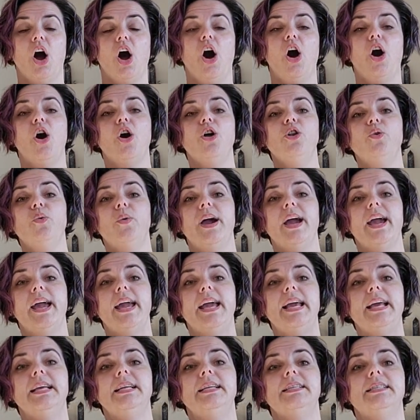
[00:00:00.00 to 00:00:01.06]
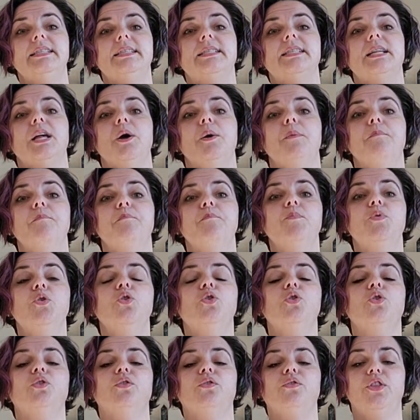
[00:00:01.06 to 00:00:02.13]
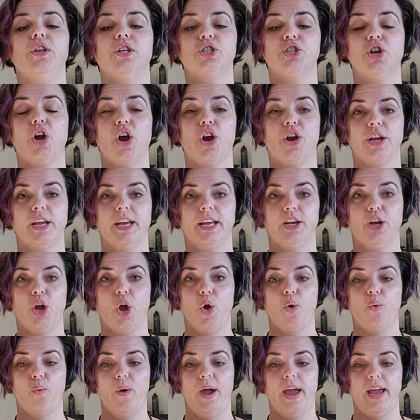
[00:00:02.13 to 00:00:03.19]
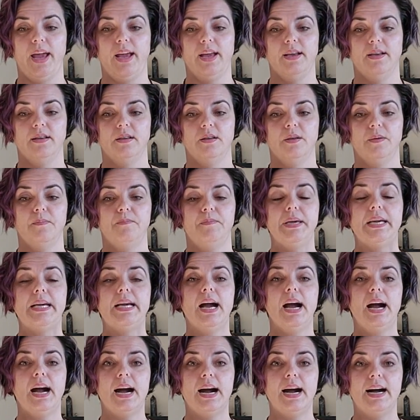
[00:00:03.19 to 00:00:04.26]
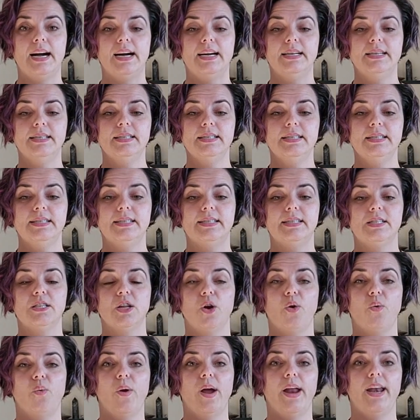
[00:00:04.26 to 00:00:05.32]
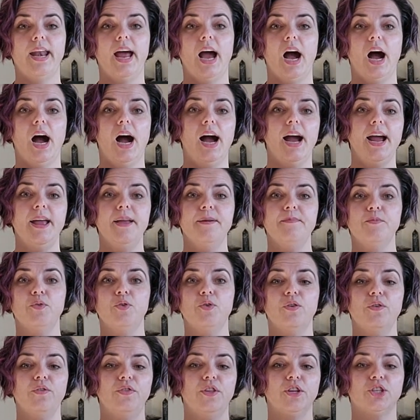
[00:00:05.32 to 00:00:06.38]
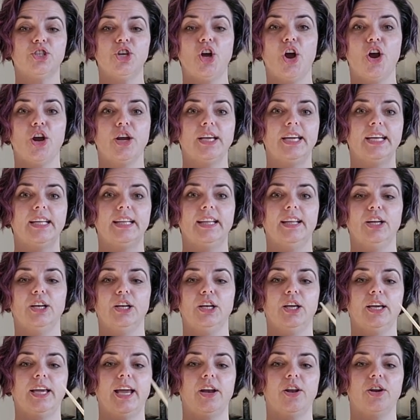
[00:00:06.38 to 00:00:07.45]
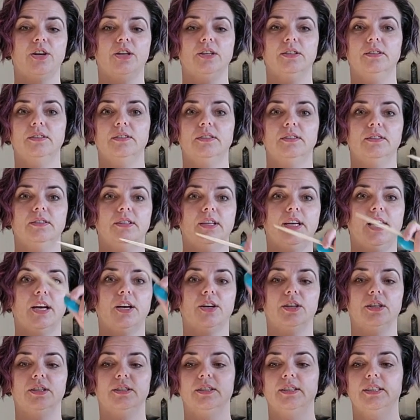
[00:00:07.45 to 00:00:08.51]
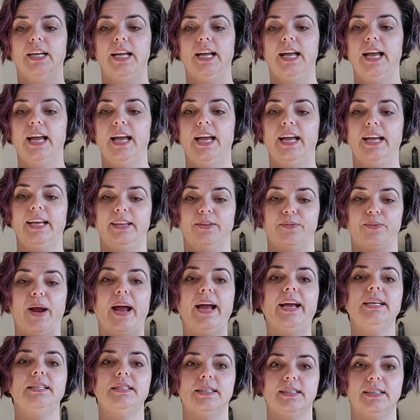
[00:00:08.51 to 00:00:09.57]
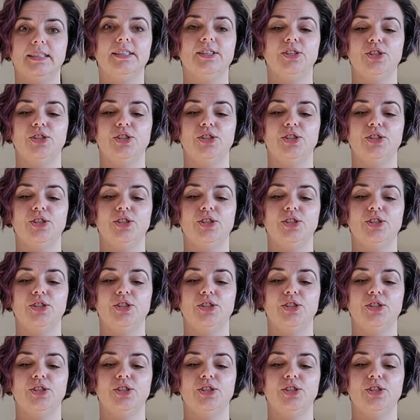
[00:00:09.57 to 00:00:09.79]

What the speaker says: Always move the target away because when I move the target, look at her, right?